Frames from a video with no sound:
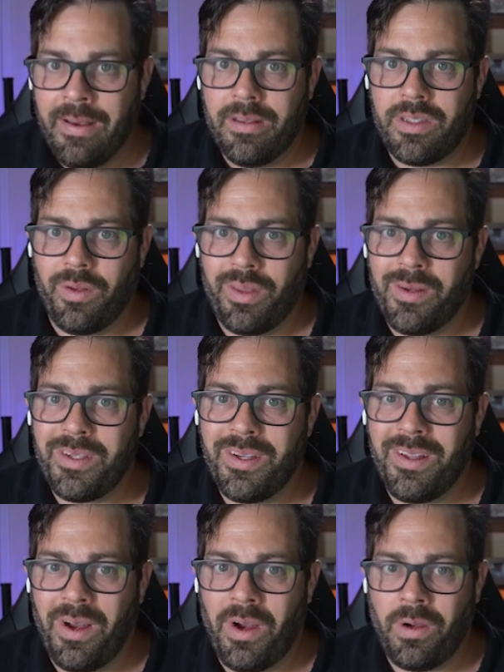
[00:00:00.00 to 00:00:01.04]
So those are
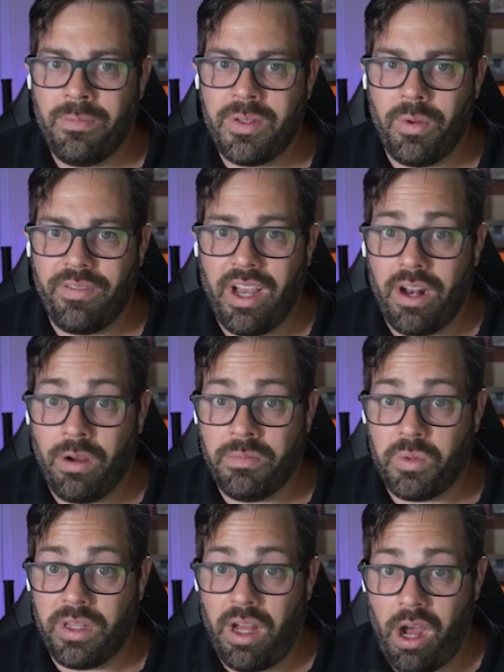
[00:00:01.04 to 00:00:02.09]
the homes. We've got
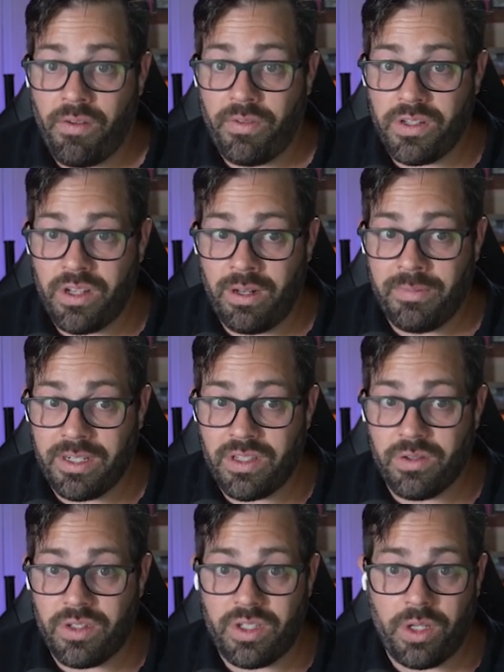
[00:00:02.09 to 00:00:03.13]
homes with offers on them. There's
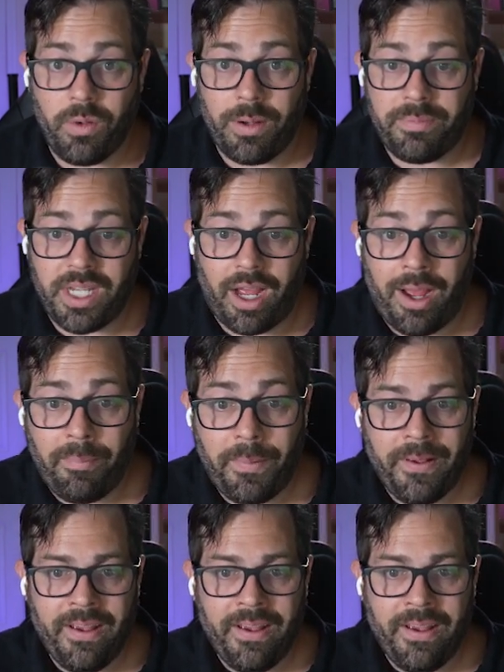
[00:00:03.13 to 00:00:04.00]
those two up top.